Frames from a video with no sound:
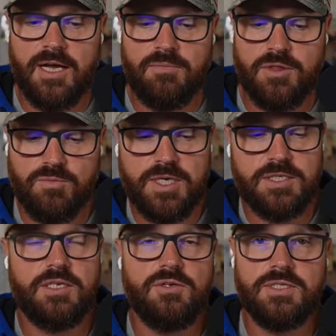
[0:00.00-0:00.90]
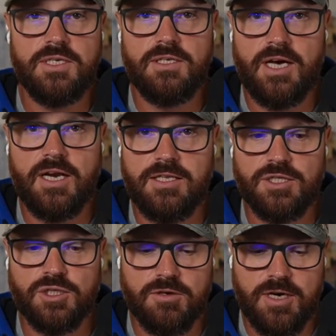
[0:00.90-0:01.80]
the reason you see a lot of these
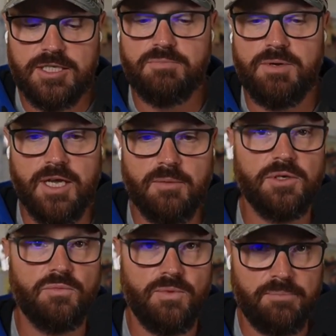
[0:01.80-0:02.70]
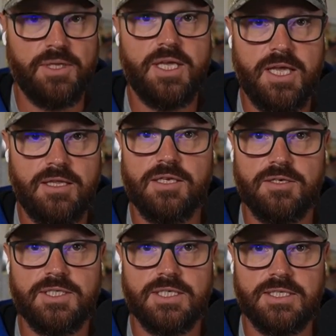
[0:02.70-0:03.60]
greats being able to replicate their
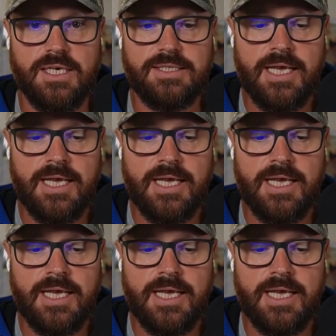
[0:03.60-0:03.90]
success